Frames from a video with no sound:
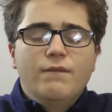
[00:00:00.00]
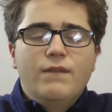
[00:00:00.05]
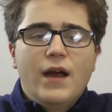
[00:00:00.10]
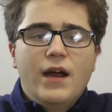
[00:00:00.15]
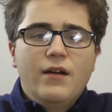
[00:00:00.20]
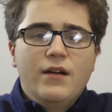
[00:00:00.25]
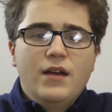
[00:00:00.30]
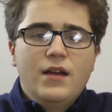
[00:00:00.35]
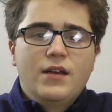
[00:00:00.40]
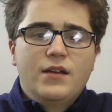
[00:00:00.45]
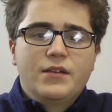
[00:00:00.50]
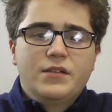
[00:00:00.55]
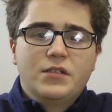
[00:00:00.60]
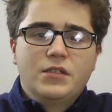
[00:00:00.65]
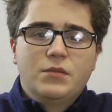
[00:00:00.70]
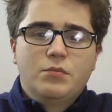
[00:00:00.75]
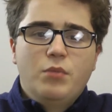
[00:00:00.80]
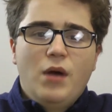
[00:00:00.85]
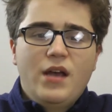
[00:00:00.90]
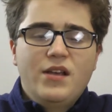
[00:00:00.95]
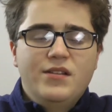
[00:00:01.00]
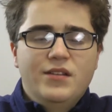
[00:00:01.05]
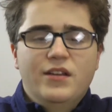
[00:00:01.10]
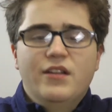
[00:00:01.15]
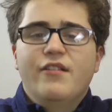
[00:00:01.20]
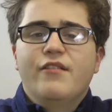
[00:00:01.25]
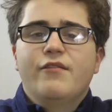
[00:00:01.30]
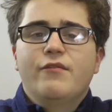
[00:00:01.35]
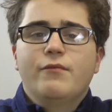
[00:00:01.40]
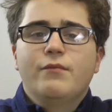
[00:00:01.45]
very
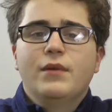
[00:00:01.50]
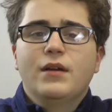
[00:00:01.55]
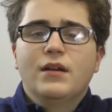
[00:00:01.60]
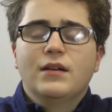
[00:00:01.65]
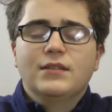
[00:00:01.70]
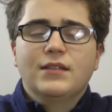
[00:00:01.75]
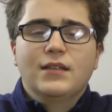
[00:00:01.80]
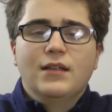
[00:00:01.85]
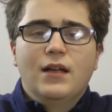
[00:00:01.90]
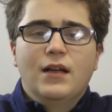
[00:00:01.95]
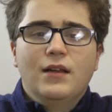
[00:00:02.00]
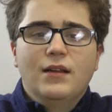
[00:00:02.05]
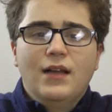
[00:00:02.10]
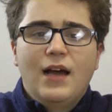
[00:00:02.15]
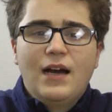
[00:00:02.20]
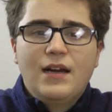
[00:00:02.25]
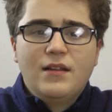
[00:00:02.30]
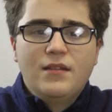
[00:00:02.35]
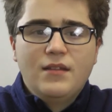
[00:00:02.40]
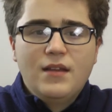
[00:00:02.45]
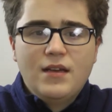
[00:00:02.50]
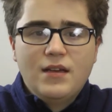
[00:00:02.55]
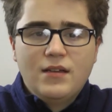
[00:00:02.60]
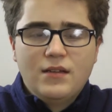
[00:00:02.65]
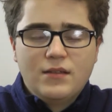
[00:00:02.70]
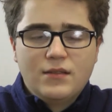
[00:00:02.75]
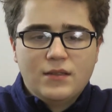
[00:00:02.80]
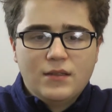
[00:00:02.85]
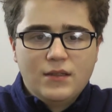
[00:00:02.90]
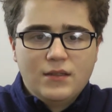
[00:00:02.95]
expressive, because a lot of
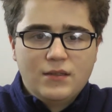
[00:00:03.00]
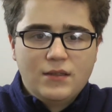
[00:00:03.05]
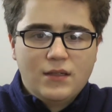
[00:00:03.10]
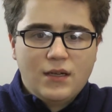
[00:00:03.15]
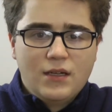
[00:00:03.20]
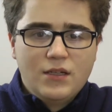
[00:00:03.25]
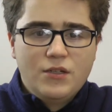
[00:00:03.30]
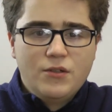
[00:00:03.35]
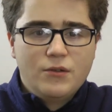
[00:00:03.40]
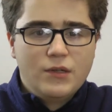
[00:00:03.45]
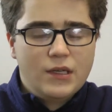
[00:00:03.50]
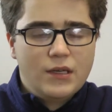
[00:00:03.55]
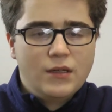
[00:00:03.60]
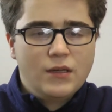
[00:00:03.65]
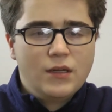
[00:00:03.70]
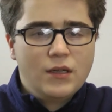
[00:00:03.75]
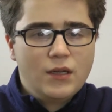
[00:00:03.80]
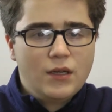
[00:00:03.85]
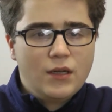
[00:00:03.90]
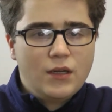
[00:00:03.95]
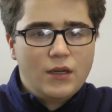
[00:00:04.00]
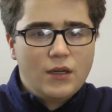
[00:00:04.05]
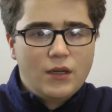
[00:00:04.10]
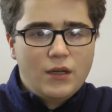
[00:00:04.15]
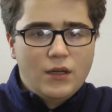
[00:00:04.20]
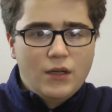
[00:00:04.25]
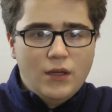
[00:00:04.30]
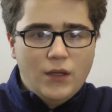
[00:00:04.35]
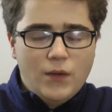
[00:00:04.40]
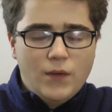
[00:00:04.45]
things in this country,
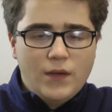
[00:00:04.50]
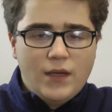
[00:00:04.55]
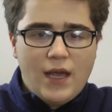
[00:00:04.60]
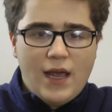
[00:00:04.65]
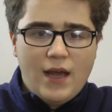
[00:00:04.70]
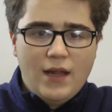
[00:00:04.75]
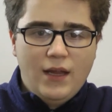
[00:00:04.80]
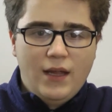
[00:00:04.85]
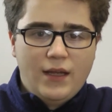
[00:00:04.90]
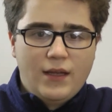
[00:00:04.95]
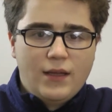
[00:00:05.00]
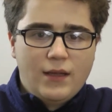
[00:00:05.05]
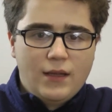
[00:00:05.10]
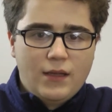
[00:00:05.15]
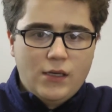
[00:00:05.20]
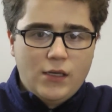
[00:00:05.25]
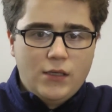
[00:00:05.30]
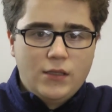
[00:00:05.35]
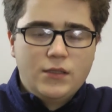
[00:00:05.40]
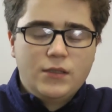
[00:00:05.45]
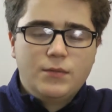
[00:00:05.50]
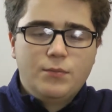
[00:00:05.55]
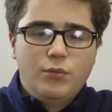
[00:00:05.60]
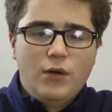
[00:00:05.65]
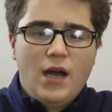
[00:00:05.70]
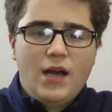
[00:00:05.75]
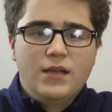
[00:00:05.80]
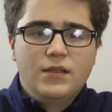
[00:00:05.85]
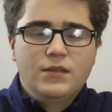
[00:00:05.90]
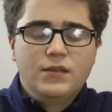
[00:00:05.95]
you can't like
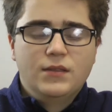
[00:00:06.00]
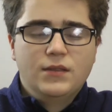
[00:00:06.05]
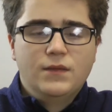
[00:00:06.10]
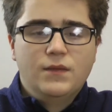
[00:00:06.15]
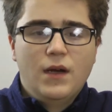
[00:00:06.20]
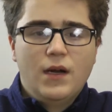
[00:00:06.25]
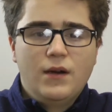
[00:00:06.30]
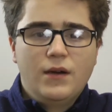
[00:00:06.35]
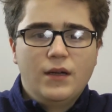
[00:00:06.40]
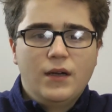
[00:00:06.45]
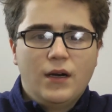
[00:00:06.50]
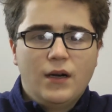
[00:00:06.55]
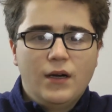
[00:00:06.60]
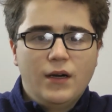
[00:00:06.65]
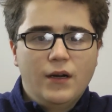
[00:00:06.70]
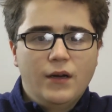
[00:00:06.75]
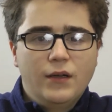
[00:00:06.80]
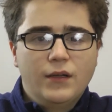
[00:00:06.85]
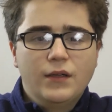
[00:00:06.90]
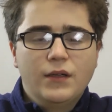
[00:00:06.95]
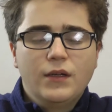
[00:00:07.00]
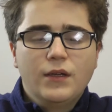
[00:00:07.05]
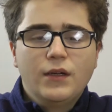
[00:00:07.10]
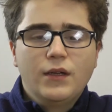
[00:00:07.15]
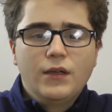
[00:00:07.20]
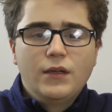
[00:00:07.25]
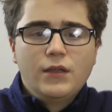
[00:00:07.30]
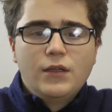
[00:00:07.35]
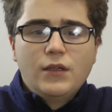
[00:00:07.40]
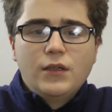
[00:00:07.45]
express. It's very hard.
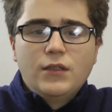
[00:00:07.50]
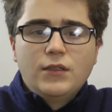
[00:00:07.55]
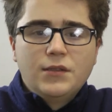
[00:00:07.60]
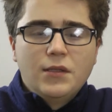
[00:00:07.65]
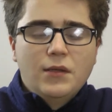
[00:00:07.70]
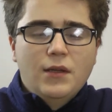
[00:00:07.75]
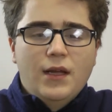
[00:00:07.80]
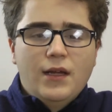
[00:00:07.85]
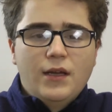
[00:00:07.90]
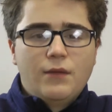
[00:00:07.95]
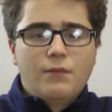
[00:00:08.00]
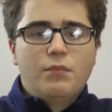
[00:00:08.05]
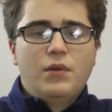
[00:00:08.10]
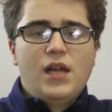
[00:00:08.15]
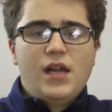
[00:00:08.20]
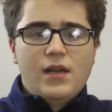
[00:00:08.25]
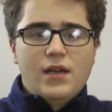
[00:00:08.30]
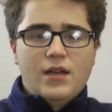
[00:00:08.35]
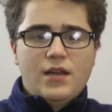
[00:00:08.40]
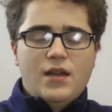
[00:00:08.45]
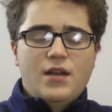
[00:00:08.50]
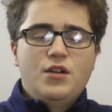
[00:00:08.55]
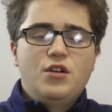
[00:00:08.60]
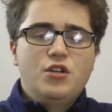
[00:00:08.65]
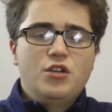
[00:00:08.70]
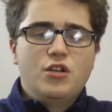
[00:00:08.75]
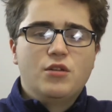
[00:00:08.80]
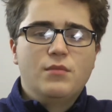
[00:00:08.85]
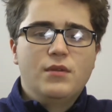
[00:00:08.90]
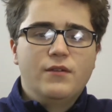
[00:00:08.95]
So like, playing an
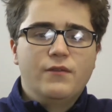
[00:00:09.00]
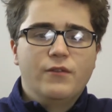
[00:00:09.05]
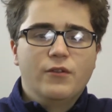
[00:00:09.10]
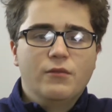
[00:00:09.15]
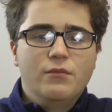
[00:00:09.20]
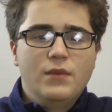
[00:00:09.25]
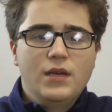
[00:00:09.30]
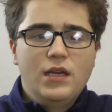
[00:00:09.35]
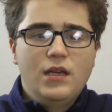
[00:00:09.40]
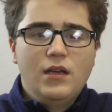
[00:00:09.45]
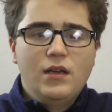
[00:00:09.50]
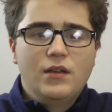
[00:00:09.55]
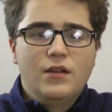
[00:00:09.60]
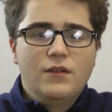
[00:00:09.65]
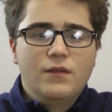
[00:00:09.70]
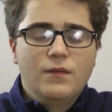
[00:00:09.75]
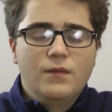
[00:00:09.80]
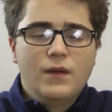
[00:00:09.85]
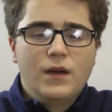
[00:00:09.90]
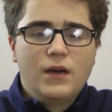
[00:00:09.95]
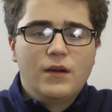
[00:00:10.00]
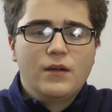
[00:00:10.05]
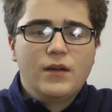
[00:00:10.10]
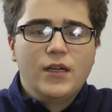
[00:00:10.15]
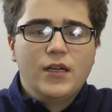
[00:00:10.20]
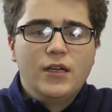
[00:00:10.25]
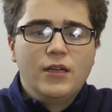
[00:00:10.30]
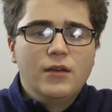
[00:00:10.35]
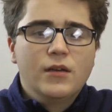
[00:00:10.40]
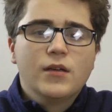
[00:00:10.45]
instrument for me, I
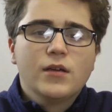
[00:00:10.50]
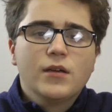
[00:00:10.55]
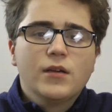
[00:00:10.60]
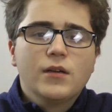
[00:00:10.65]
feel